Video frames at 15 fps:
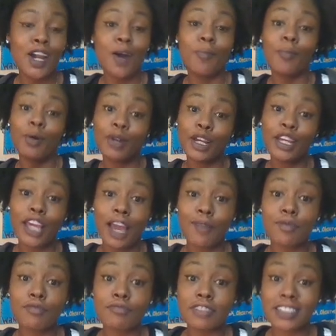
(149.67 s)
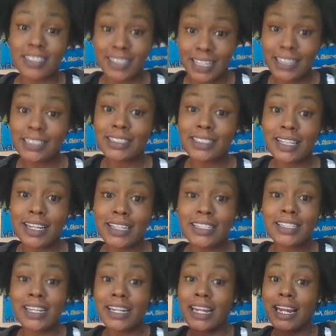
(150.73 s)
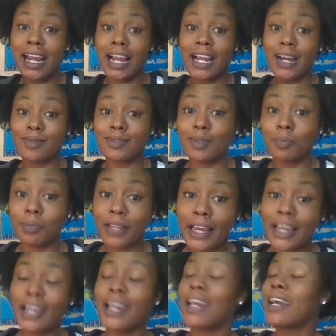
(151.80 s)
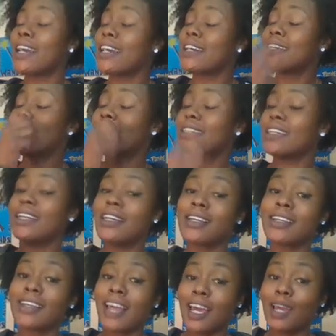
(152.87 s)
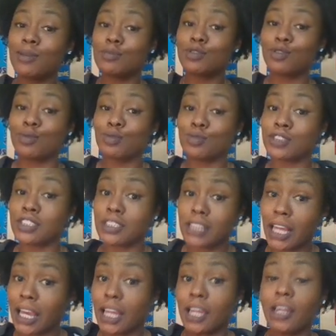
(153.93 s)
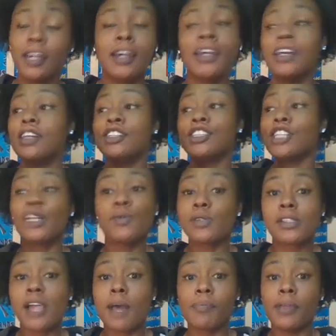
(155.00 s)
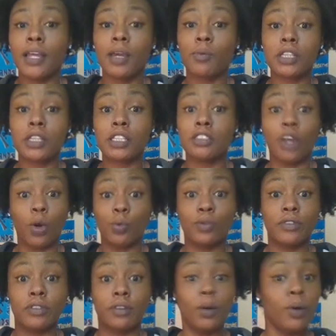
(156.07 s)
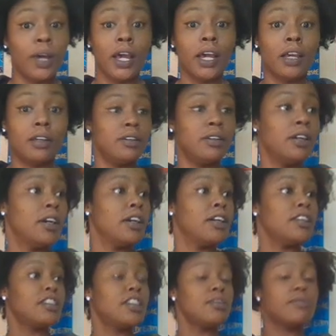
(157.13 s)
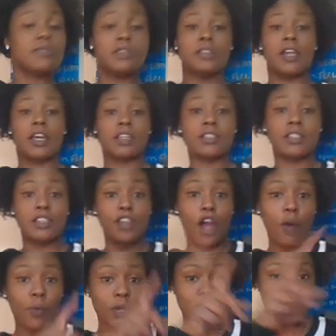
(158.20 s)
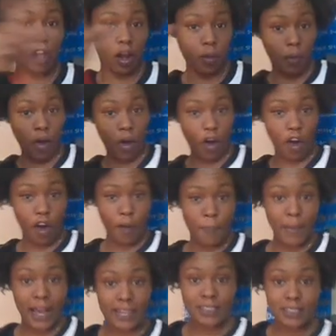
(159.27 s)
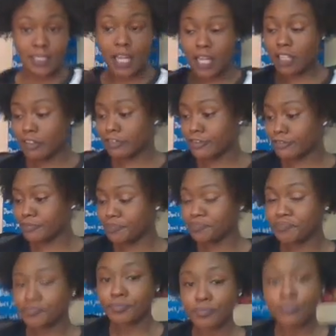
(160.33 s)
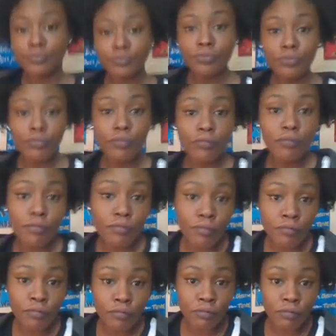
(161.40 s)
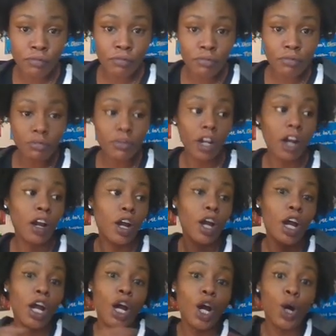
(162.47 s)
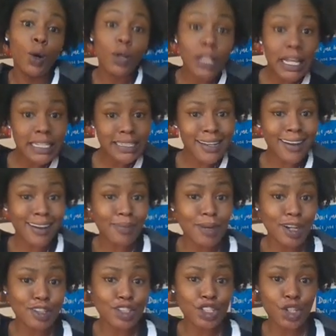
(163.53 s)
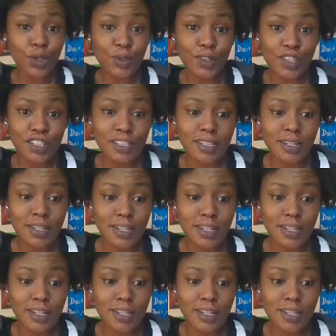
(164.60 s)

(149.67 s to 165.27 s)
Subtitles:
Monique came with receipts. She did not come to play. She came to slay. She was not playing with these hoes. Okay? She was like, see, y'all want to talk about all my stuff? Mm-hmm. Well, let's talk about yours.